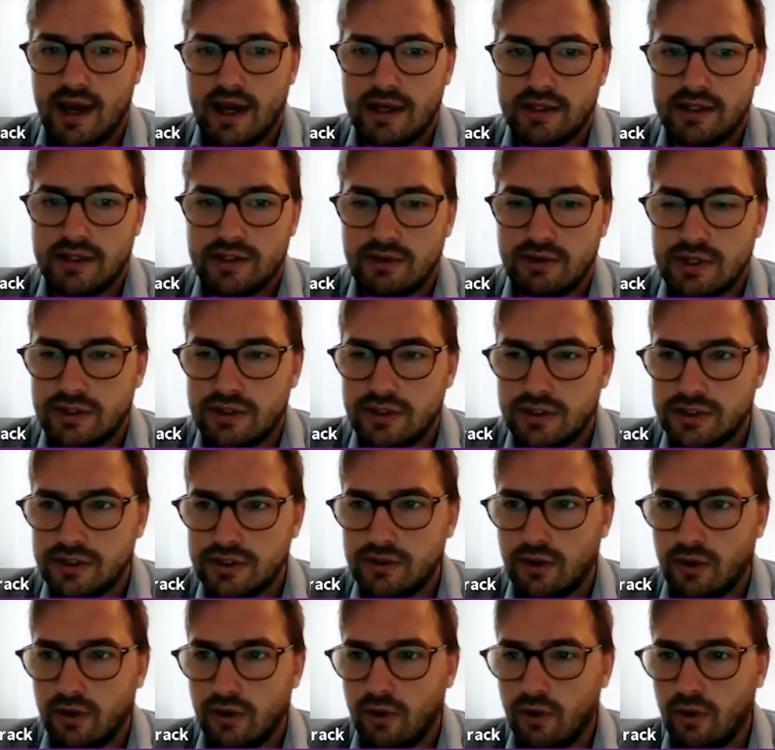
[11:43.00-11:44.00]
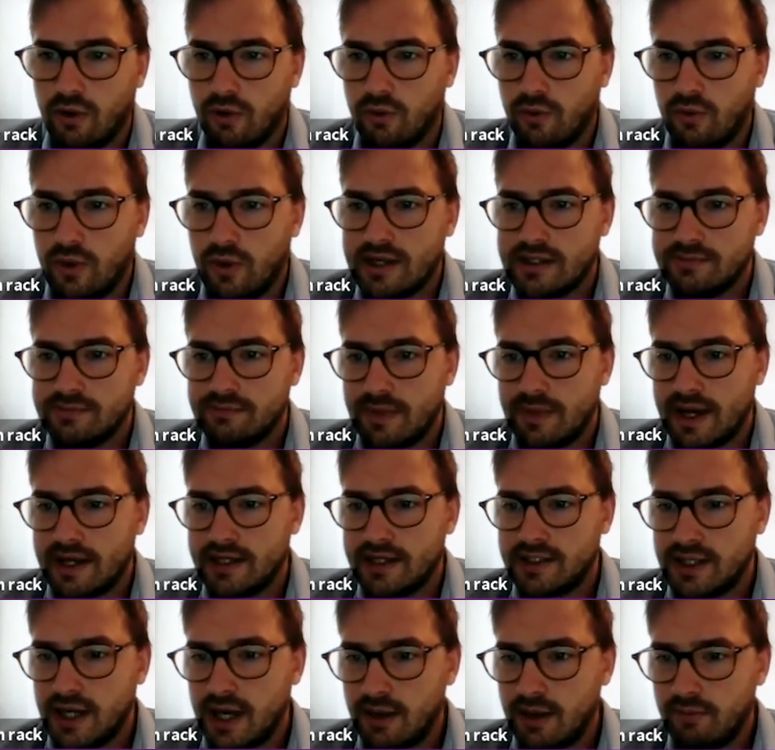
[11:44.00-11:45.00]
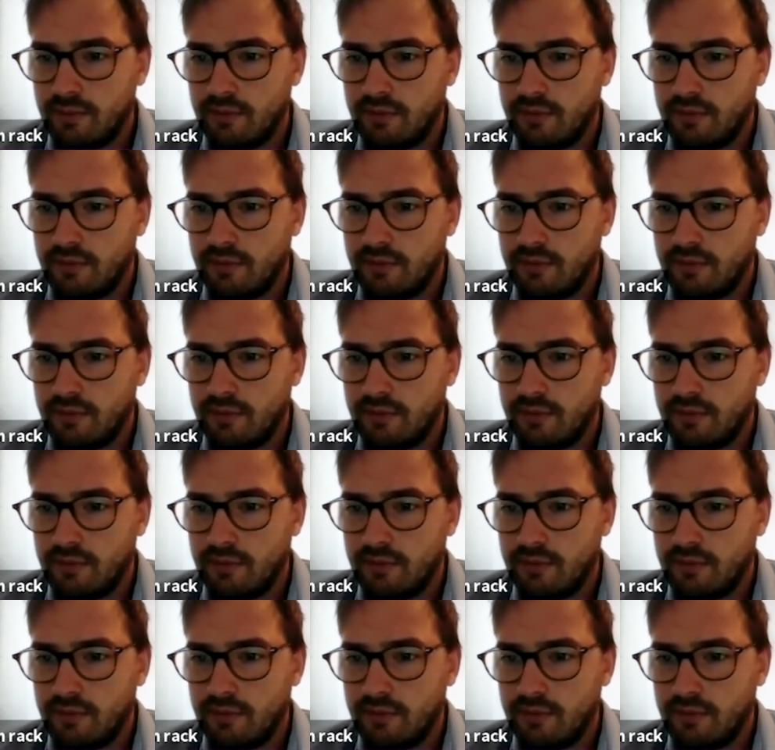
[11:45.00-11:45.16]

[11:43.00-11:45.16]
So it doesn't always match up